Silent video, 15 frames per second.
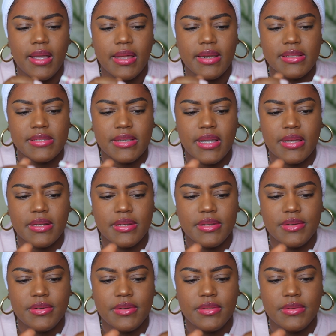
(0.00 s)
I need to get a
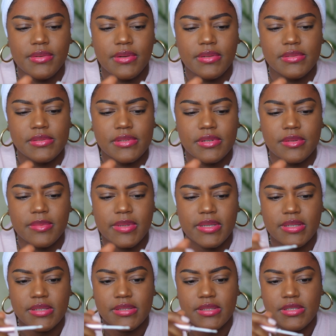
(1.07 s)
new glue also
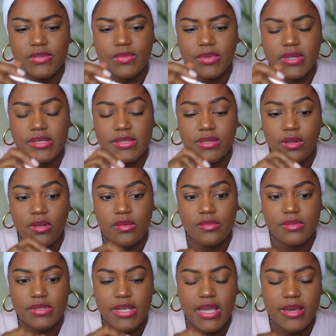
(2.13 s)
because this one is
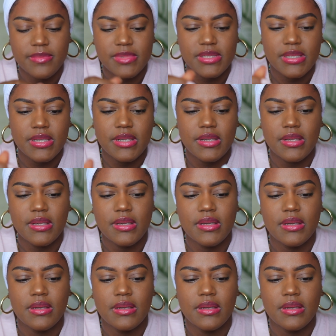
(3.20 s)
almost empty.